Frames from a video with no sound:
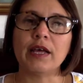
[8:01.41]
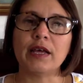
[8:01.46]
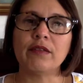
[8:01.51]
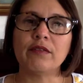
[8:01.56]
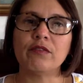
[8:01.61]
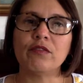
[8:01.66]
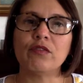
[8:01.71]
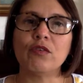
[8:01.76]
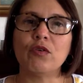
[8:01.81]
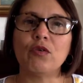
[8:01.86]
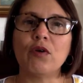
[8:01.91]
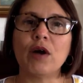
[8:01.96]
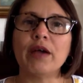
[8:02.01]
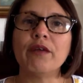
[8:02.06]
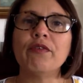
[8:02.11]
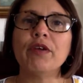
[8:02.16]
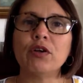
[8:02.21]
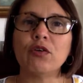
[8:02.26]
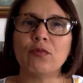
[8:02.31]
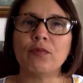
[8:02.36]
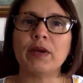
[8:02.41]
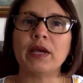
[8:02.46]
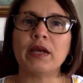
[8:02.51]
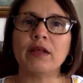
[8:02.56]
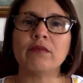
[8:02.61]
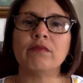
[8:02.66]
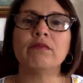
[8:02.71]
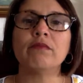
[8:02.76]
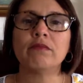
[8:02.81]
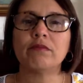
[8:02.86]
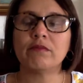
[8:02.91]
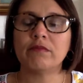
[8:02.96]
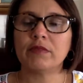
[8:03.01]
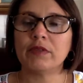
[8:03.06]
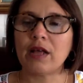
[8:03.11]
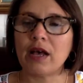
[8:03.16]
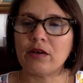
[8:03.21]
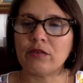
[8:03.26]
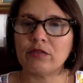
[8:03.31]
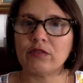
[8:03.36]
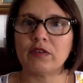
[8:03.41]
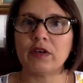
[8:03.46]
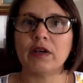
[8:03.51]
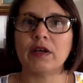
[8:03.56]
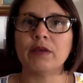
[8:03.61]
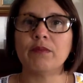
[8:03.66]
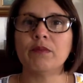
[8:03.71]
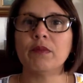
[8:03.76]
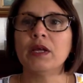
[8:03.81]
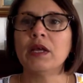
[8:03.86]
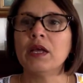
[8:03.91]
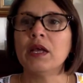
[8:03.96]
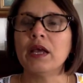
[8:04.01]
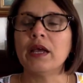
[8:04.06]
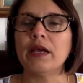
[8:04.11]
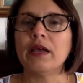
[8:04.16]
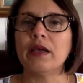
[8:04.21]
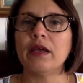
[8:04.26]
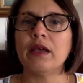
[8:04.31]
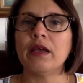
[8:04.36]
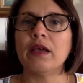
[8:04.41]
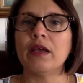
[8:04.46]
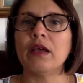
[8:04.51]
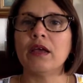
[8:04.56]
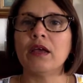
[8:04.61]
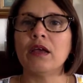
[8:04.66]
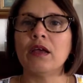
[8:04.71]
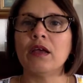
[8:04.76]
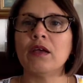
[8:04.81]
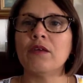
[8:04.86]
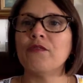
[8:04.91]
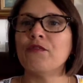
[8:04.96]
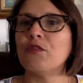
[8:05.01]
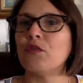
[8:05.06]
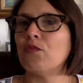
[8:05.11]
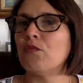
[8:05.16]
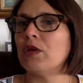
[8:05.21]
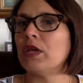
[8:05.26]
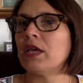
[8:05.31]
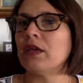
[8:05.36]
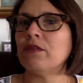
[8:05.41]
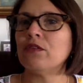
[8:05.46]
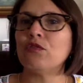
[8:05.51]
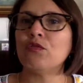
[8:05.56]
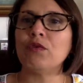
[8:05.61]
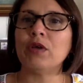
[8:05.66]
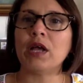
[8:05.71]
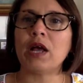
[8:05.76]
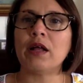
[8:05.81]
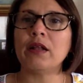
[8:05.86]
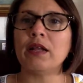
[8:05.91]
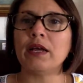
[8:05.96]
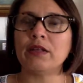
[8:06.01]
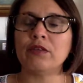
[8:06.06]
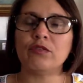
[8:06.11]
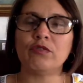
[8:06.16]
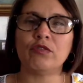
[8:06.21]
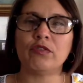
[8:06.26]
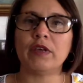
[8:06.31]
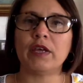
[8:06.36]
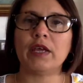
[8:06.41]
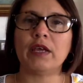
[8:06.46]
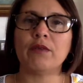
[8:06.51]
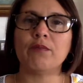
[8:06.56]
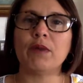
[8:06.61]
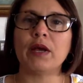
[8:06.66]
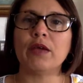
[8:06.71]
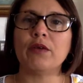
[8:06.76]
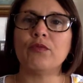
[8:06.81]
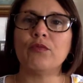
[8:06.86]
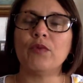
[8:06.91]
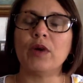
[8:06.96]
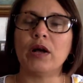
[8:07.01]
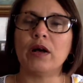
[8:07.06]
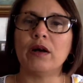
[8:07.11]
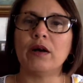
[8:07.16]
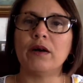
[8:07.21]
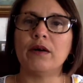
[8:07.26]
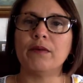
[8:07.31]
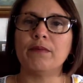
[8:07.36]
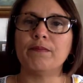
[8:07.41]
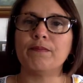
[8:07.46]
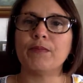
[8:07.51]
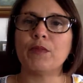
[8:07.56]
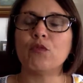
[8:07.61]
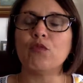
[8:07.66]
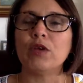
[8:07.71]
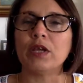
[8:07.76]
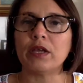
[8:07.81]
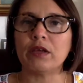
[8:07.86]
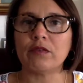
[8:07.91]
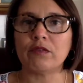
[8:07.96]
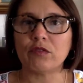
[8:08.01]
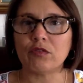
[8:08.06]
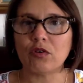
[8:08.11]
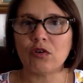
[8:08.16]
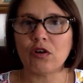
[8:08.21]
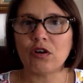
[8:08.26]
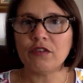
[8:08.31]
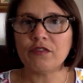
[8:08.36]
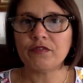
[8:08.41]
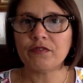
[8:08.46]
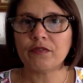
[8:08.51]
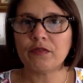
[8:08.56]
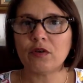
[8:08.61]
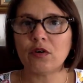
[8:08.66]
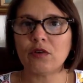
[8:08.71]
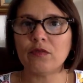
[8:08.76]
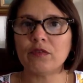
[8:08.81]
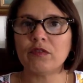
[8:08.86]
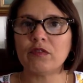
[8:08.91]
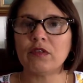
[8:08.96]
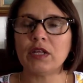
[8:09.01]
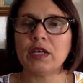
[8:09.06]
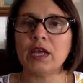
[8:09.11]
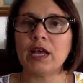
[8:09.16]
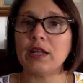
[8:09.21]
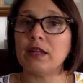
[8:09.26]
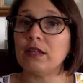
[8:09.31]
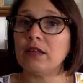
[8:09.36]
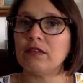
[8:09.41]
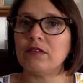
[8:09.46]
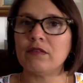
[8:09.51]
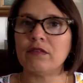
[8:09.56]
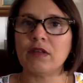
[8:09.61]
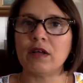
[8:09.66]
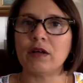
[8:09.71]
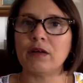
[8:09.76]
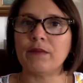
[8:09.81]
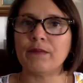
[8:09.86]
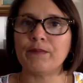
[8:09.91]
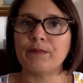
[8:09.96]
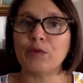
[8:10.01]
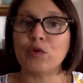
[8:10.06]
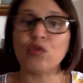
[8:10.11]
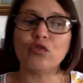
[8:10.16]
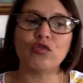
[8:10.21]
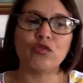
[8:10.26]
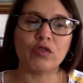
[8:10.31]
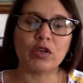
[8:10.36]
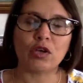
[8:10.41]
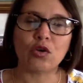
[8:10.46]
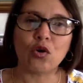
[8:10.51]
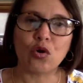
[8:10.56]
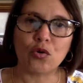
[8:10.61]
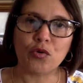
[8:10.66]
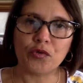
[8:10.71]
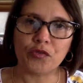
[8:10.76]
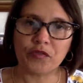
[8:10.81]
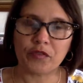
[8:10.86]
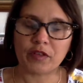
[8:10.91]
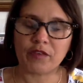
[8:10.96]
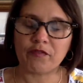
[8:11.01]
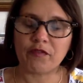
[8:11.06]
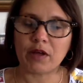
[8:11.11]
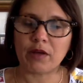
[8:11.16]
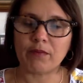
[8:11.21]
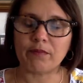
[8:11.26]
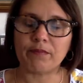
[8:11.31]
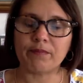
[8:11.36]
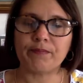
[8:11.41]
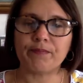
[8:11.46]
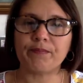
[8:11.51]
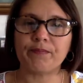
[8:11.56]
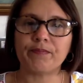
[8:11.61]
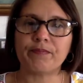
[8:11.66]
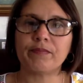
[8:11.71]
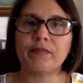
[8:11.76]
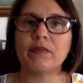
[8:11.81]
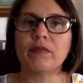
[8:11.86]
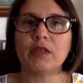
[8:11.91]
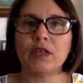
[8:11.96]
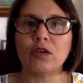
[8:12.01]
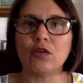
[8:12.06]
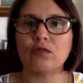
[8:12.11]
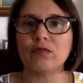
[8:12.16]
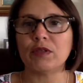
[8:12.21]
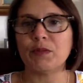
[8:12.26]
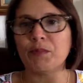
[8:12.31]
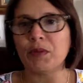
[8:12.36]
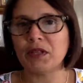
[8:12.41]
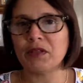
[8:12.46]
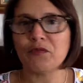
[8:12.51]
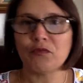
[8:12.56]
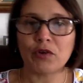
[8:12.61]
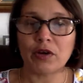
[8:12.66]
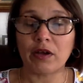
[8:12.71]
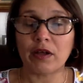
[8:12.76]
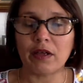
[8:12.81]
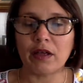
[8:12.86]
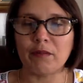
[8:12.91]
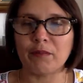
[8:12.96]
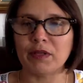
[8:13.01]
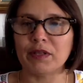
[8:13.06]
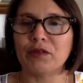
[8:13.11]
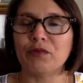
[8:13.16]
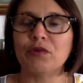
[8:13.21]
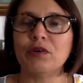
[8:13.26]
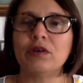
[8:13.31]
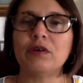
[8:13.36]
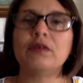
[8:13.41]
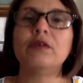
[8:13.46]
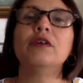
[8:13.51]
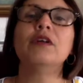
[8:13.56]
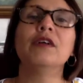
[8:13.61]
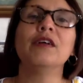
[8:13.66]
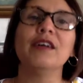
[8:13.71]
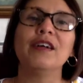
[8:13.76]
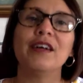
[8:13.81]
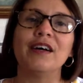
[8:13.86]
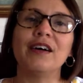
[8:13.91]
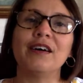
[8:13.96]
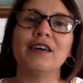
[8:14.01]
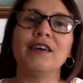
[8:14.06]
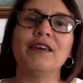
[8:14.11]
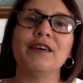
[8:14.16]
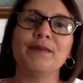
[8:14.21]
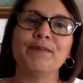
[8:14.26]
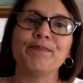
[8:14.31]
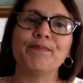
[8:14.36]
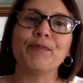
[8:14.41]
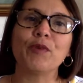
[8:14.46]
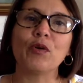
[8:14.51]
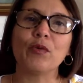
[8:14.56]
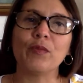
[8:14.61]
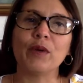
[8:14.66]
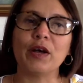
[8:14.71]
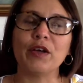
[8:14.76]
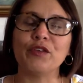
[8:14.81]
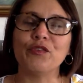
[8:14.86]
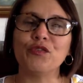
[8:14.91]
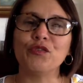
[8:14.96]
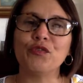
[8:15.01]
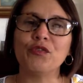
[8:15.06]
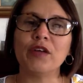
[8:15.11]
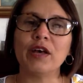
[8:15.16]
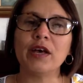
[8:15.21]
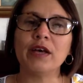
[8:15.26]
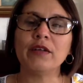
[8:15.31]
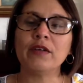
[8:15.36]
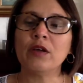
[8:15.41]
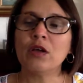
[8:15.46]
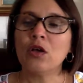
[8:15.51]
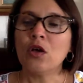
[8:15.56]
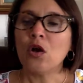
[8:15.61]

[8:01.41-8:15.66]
And so I recommend downtime. Uh, from weekend to week. I like to take my um, weekends off, obviously, at least um, go to the coast if I'm, you know, depending where I am in the world. Um, I do that.